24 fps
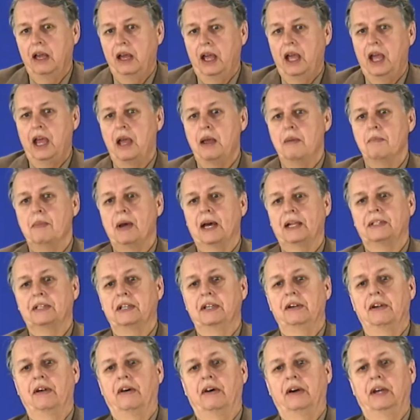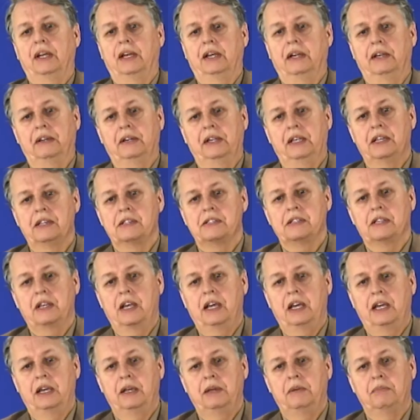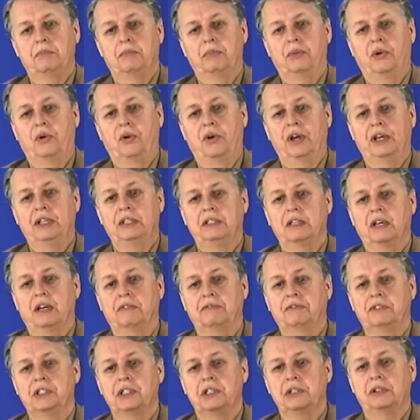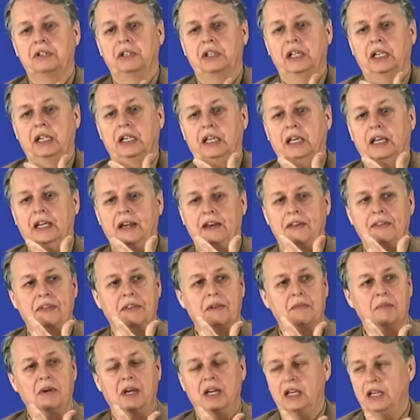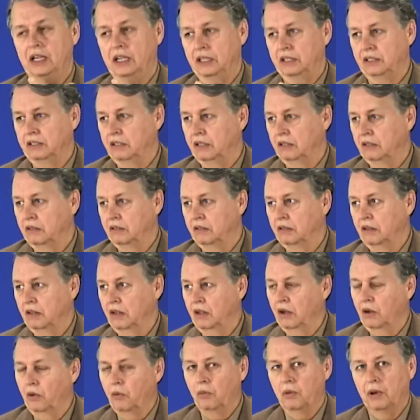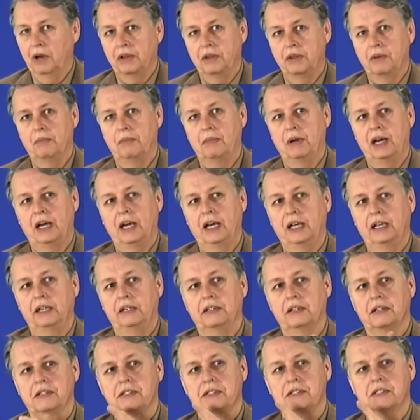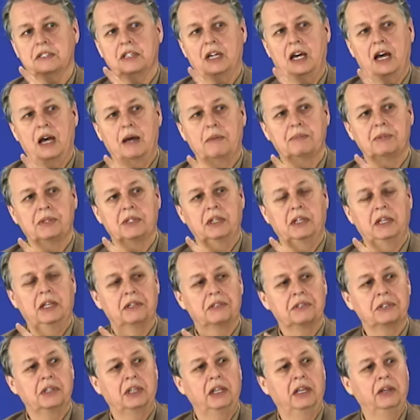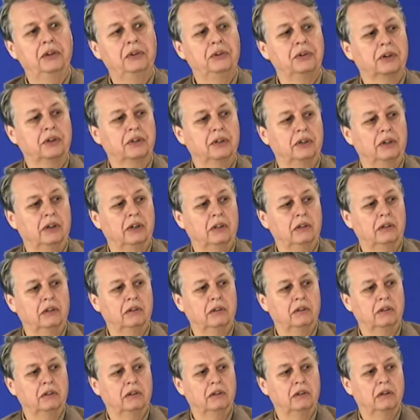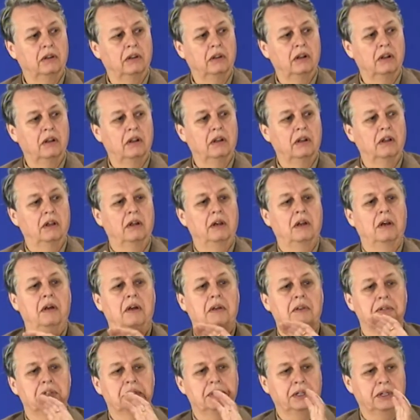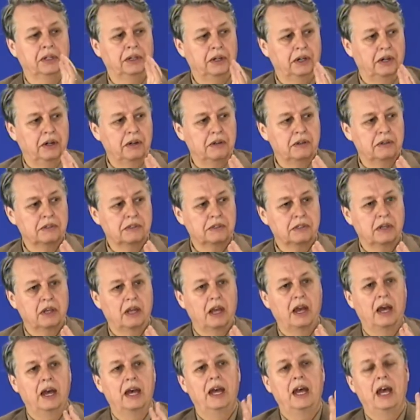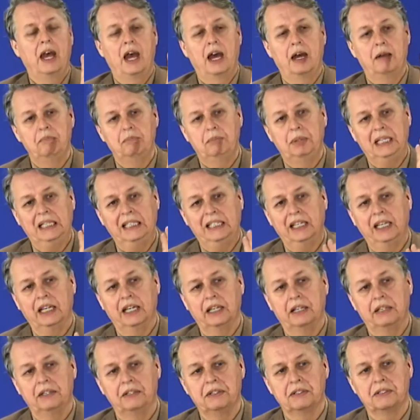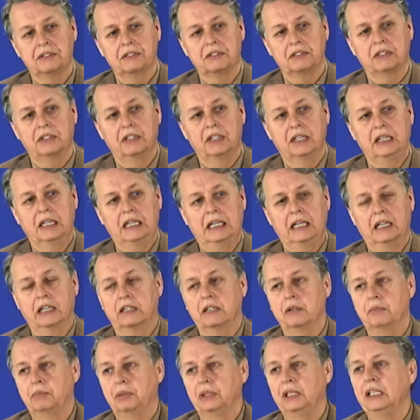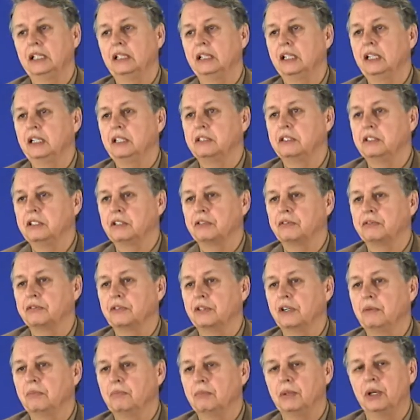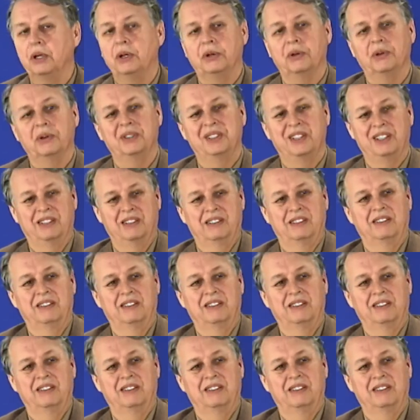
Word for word: A metanoia is a point of turning in the mind where the mind stops its integral, turns, and begins a completely different mode,